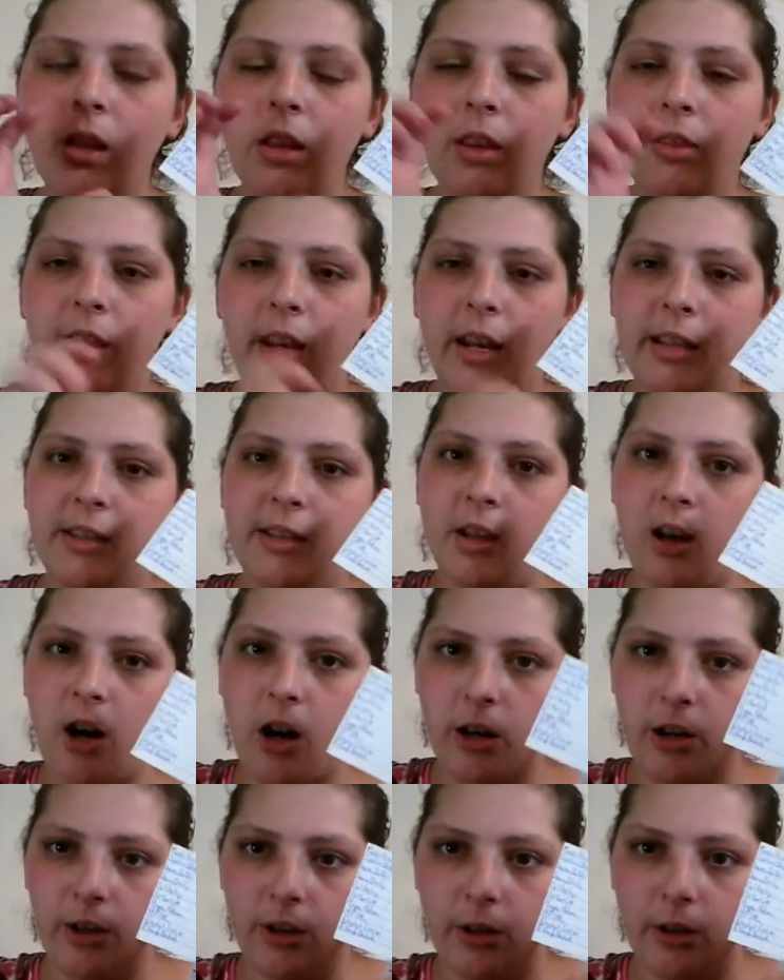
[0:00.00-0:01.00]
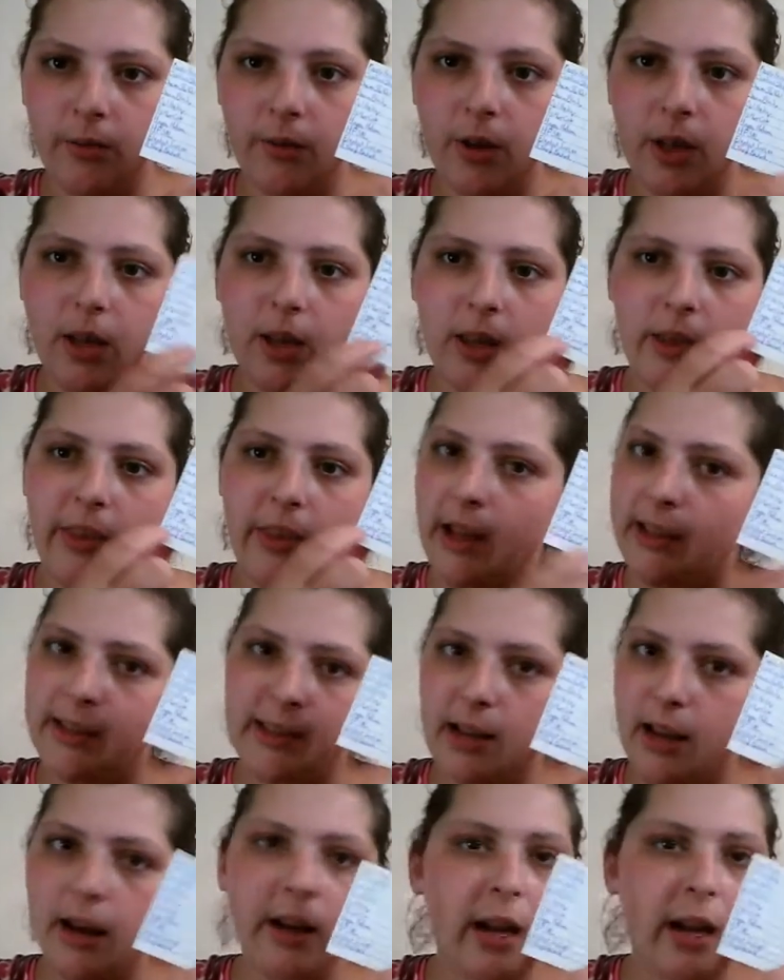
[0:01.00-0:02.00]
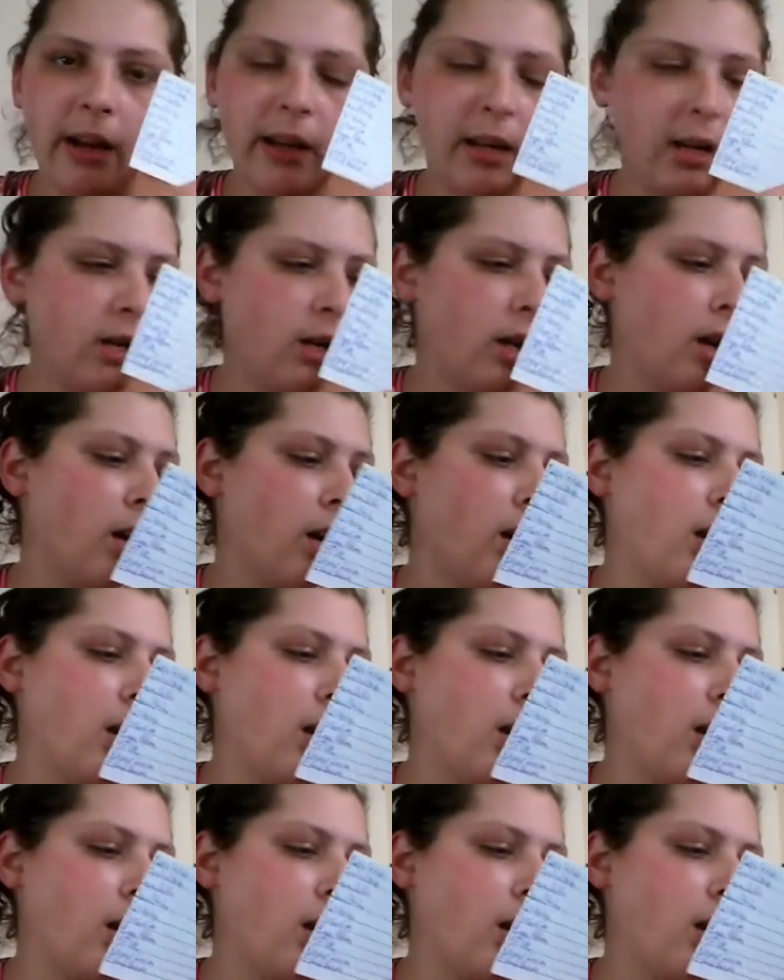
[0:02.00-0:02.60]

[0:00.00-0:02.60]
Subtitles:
that has the cardinal, that's not on here.